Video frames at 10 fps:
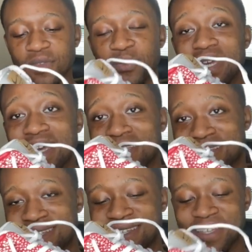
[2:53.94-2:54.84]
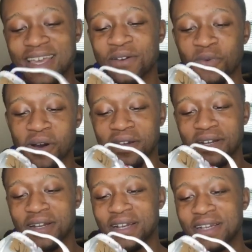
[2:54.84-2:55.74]
we got the
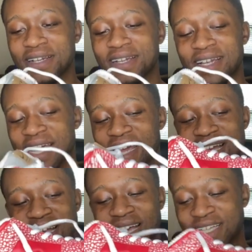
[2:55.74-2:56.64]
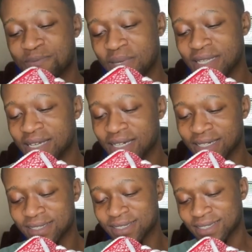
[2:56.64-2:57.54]
Stingwater S B
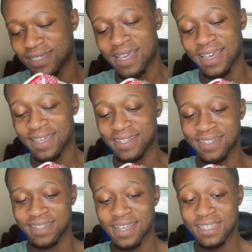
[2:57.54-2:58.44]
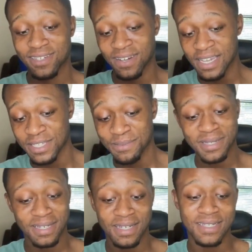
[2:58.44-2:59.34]
Dunks, and it's crazy
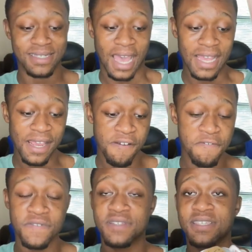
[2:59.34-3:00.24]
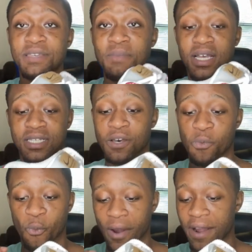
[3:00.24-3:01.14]
because I never even see myself
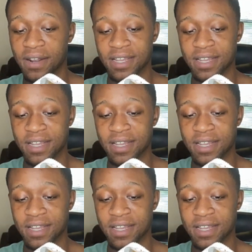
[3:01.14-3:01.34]
wearing